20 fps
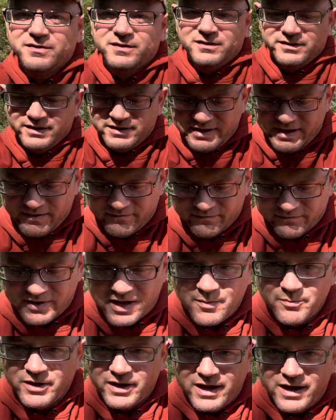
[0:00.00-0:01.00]
like that
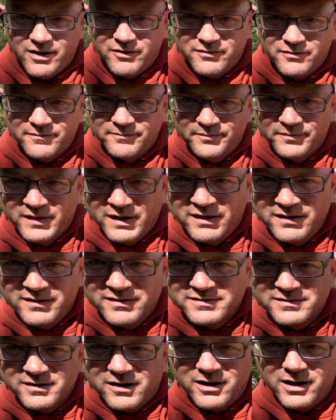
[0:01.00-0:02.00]
flopping out.
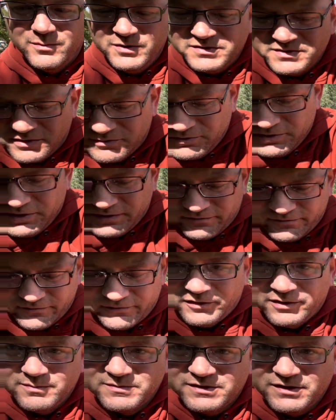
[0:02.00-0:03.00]
Sorry, I'm using a really
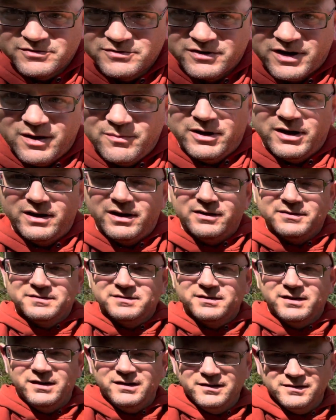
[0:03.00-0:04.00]
flimsy tripod
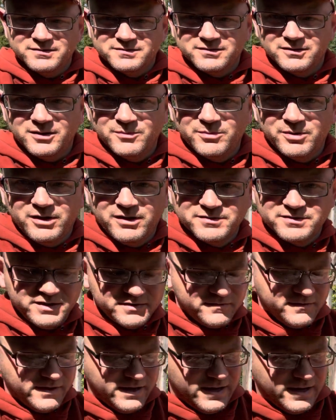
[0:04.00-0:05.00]
outside here, so I apologize
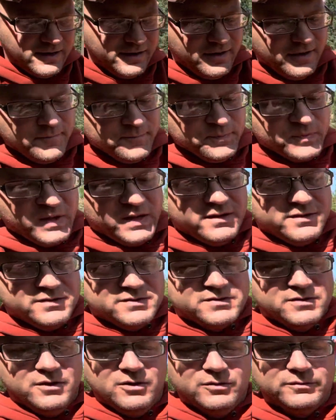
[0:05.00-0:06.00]
for that.
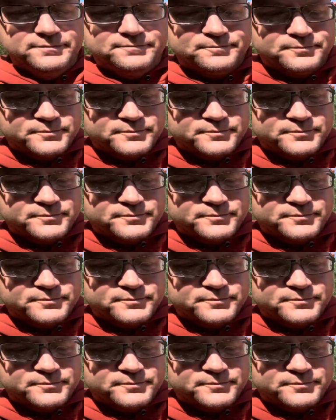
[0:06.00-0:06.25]
So,